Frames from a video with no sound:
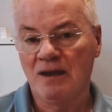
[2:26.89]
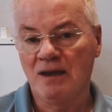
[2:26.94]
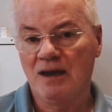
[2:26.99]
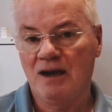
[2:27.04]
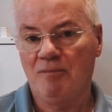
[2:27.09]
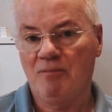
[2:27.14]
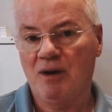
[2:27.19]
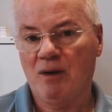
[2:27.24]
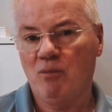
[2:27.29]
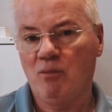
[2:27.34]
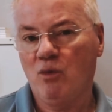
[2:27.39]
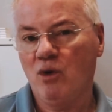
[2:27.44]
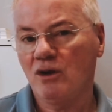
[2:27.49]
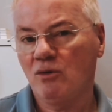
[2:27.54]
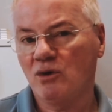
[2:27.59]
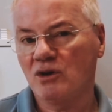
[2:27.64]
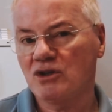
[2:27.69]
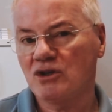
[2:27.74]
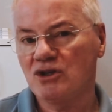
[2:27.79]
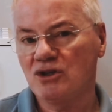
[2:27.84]
And what I
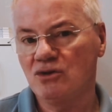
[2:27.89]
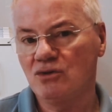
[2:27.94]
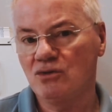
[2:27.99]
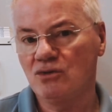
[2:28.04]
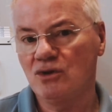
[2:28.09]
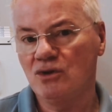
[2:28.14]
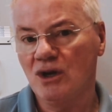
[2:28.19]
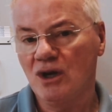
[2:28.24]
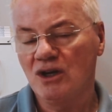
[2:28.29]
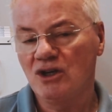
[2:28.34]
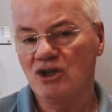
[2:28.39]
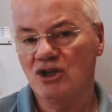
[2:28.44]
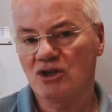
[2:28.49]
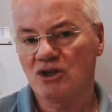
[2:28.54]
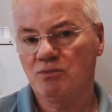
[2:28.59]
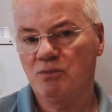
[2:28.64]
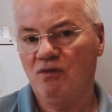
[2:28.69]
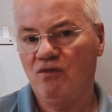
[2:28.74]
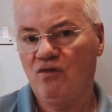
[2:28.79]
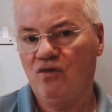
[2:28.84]
want to do
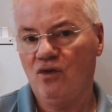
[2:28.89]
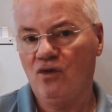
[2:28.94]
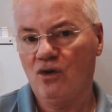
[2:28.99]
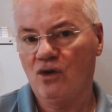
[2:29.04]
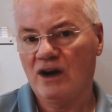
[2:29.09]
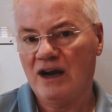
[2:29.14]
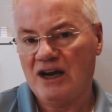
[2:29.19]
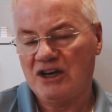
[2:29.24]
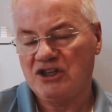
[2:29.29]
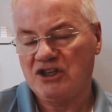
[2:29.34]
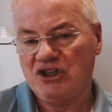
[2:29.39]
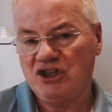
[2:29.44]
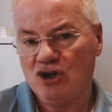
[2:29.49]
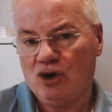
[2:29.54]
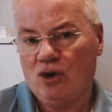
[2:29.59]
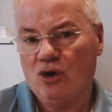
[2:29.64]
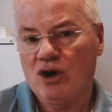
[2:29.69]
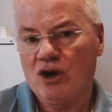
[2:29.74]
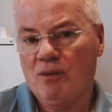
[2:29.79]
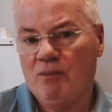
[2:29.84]
just before I actually
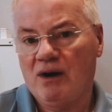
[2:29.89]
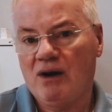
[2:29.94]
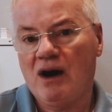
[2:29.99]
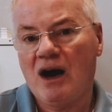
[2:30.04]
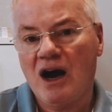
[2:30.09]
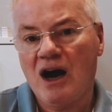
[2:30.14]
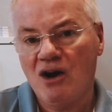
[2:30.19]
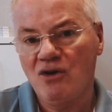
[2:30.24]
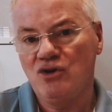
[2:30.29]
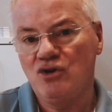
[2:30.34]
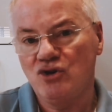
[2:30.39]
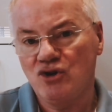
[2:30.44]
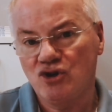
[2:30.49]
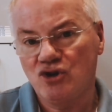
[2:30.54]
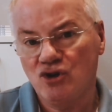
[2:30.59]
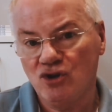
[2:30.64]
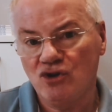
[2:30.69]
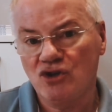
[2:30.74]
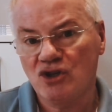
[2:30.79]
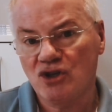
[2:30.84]
talk about how you
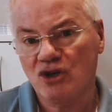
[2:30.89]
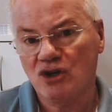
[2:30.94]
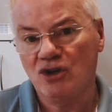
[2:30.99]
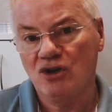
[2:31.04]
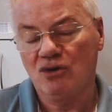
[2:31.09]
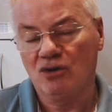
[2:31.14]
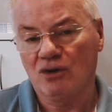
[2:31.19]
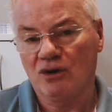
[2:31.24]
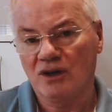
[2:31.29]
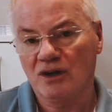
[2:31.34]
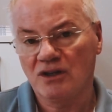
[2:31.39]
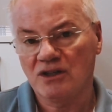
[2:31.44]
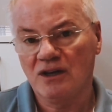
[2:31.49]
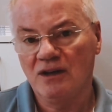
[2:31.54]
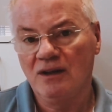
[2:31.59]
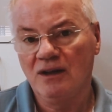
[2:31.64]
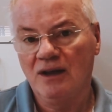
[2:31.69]
should secure it